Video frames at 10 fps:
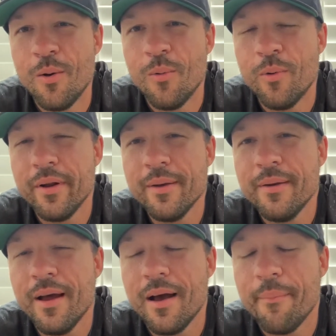
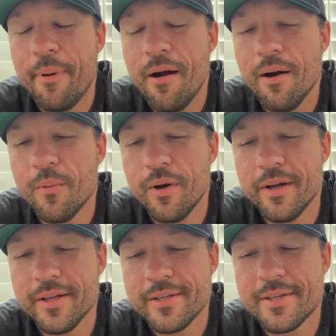One part
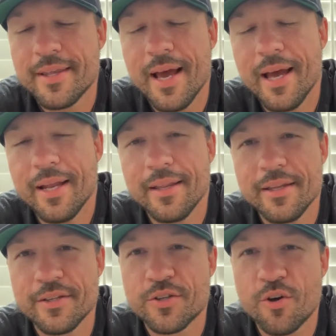was that
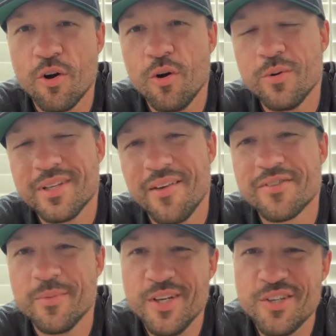this girl was having
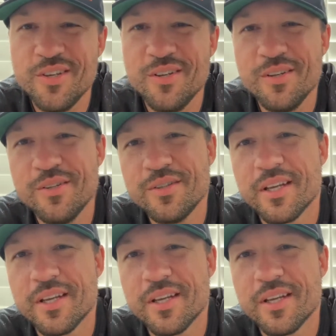some issues,